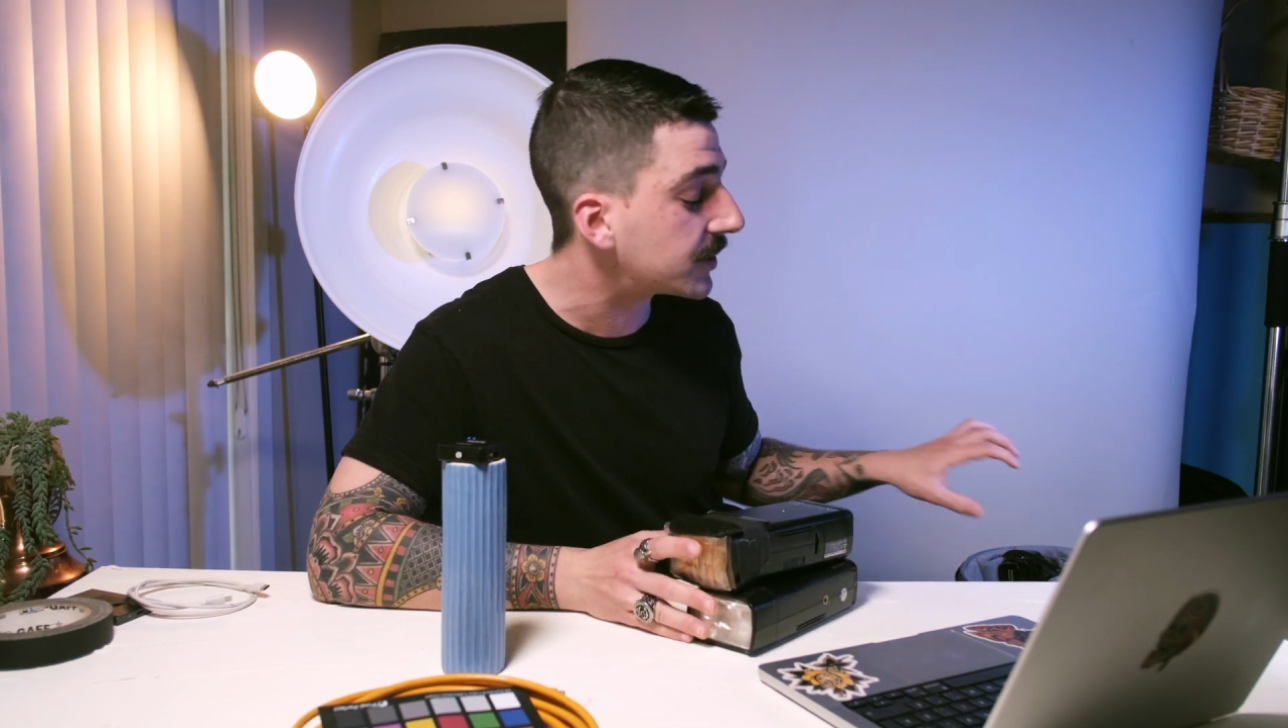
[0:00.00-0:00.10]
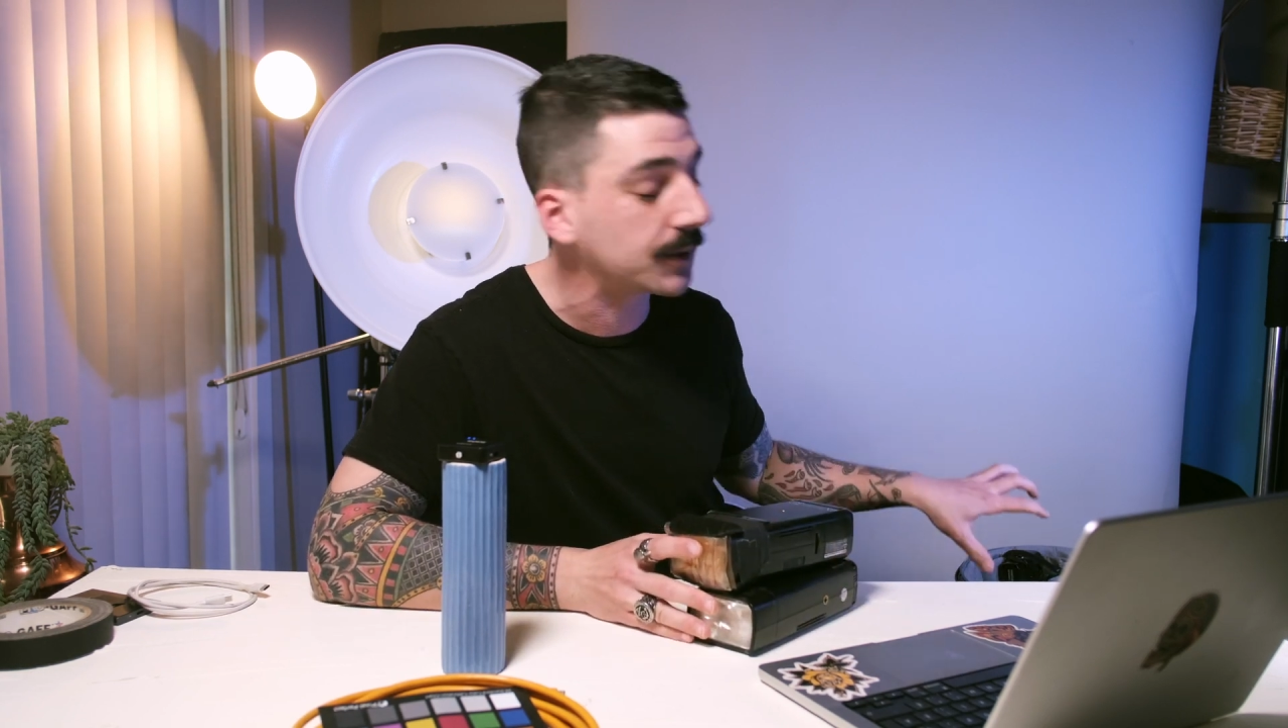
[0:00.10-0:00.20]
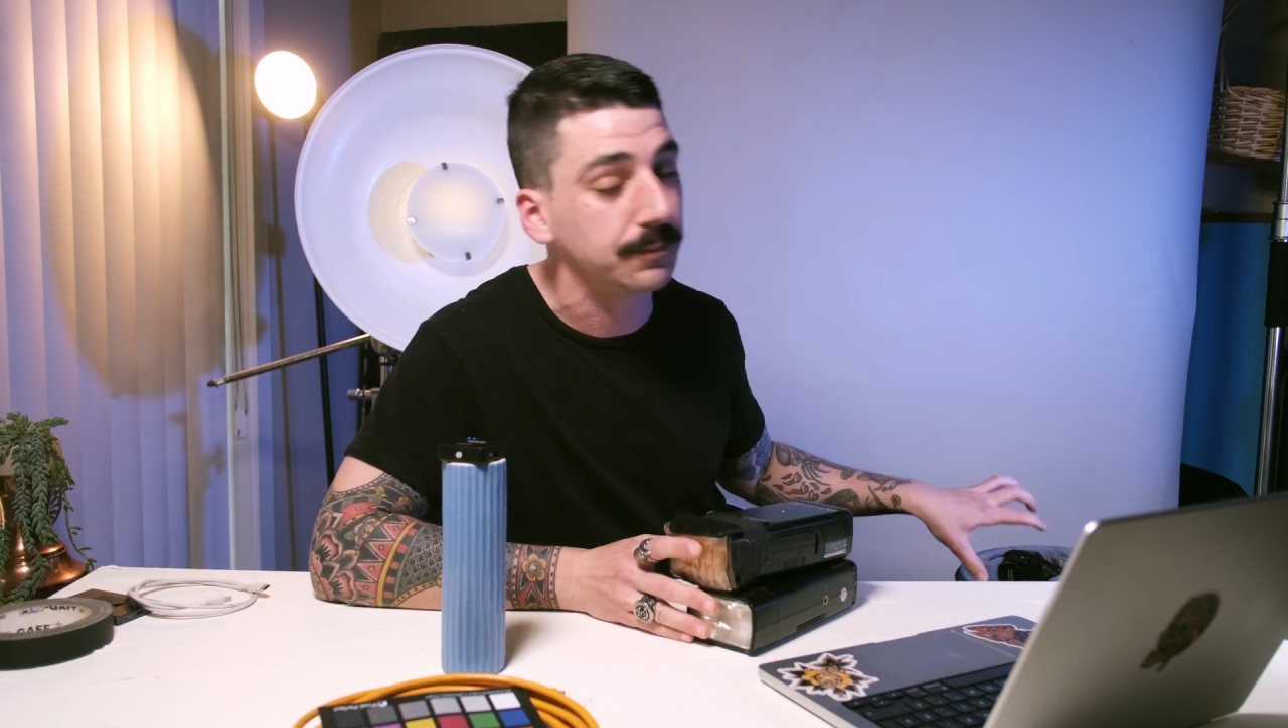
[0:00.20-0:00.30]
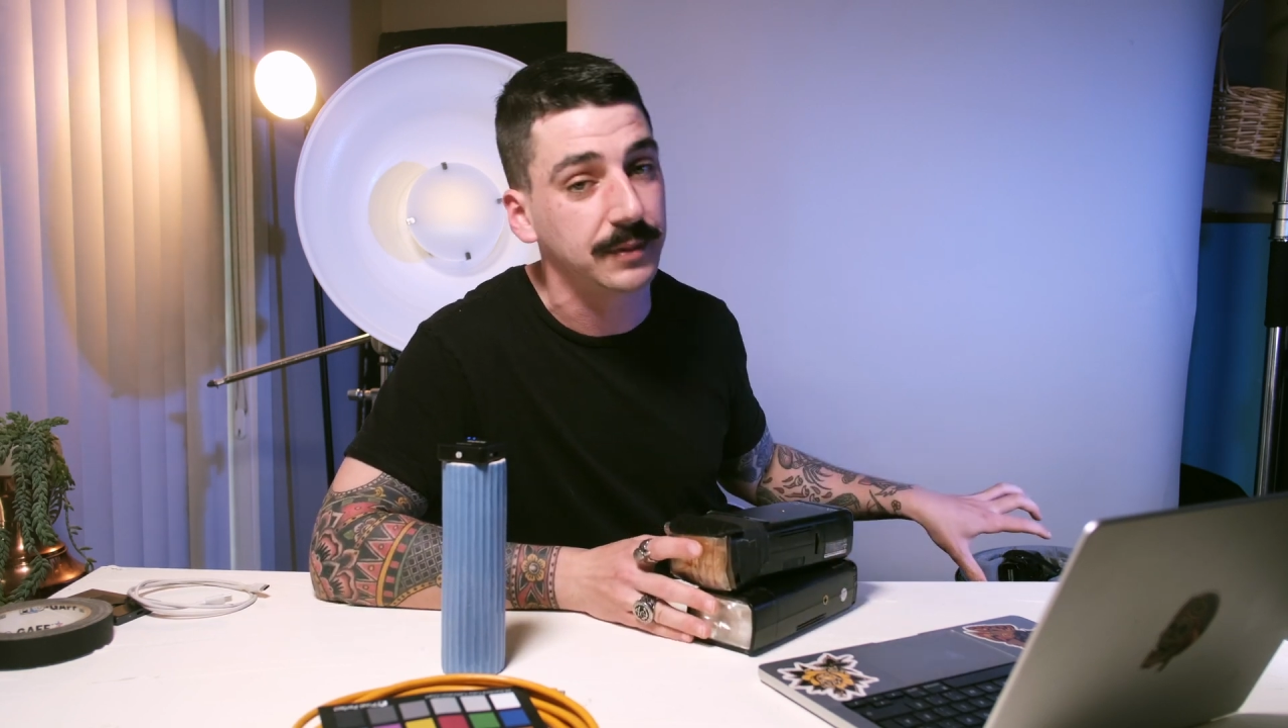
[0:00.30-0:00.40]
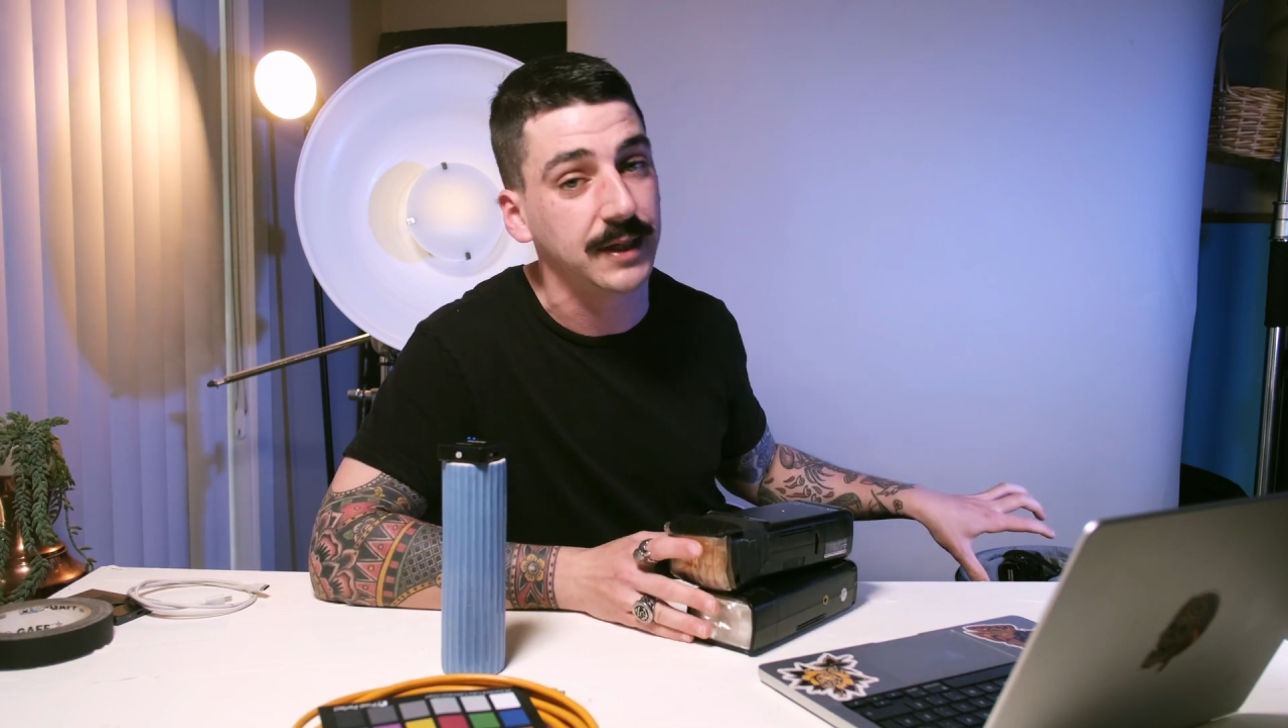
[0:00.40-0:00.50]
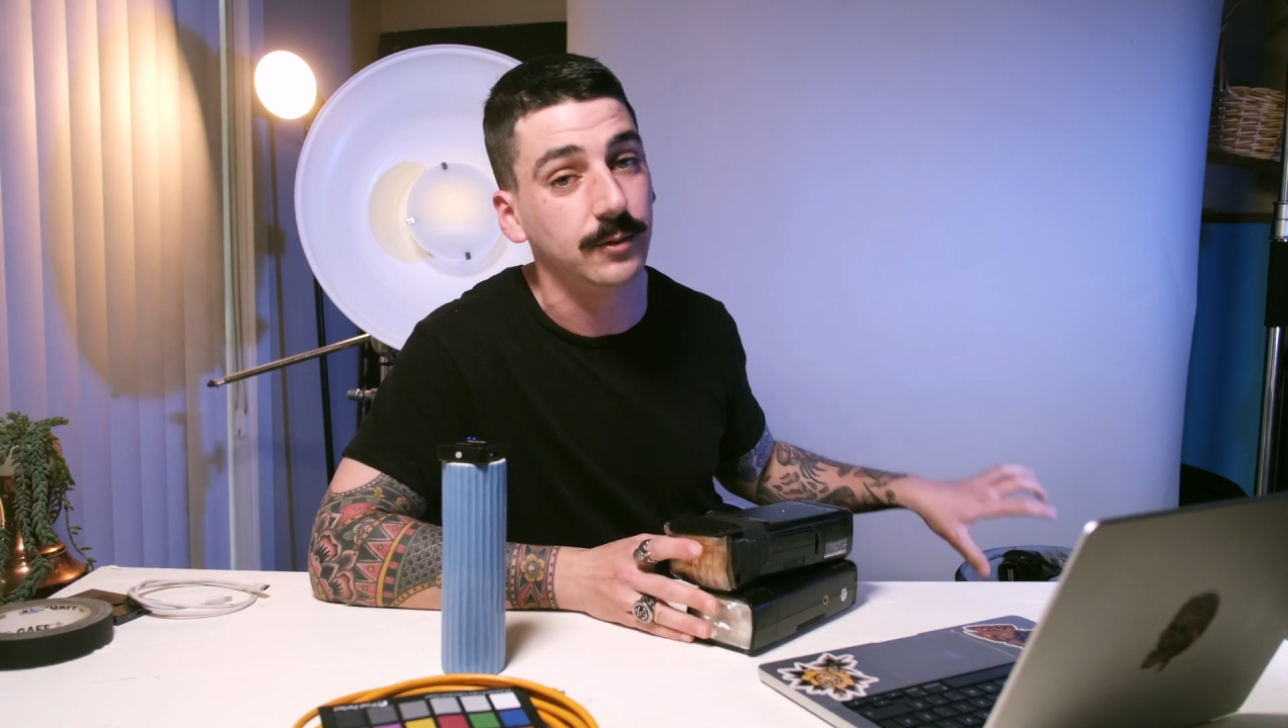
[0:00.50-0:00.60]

compete